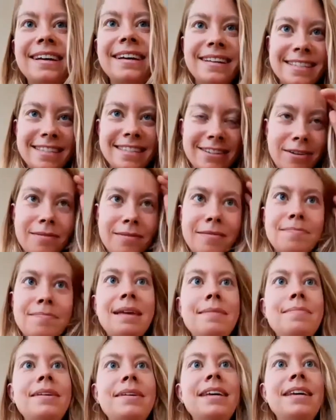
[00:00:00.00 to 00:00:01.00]
So
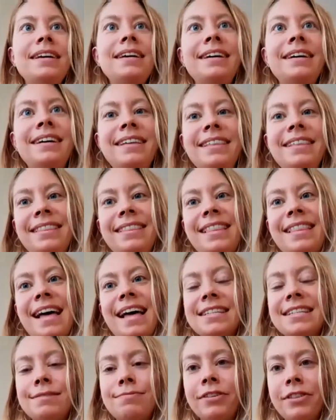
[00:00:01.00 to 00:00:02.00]
maybe
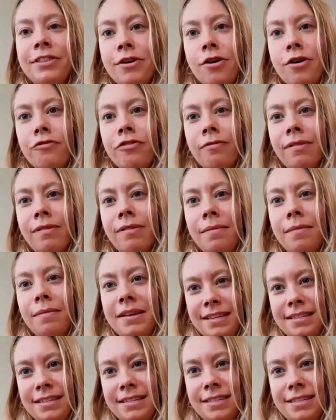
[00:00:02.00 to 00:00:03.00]
that's where the overwhelm
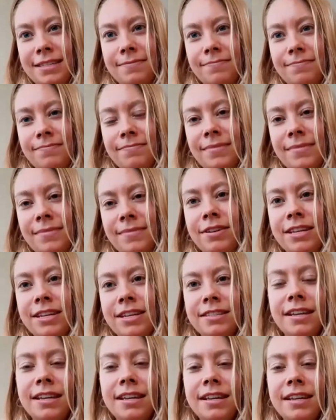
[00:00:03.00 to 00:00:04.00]
is that we just
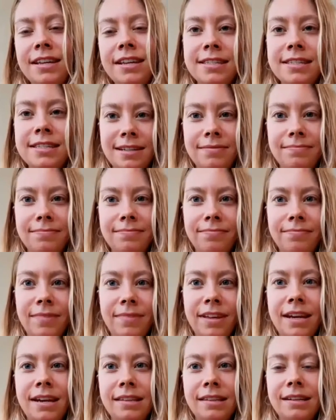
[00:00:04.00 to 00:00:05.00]
need a system,
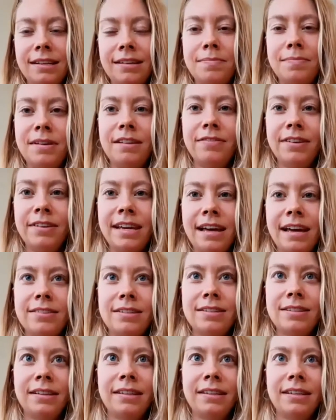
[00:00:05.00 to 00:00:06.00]
we need a little bit of
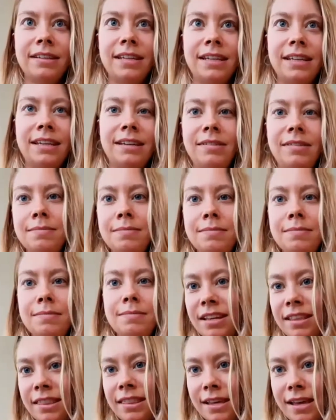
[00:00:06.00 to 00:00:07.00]
accountability, we need to put
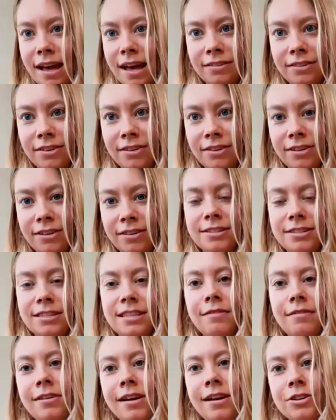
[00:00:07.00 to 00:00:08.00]
it in the calendar so that
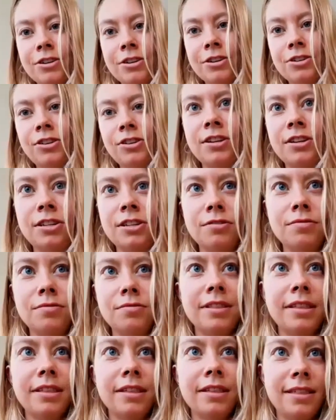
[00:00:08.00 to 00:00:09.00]
we're actually going to
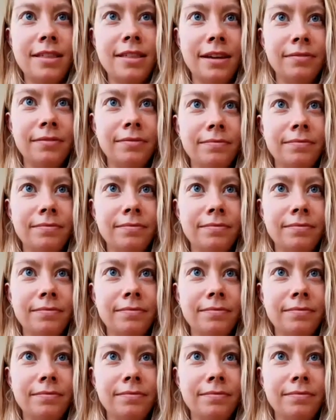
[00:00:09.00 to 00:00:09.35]
do the thing.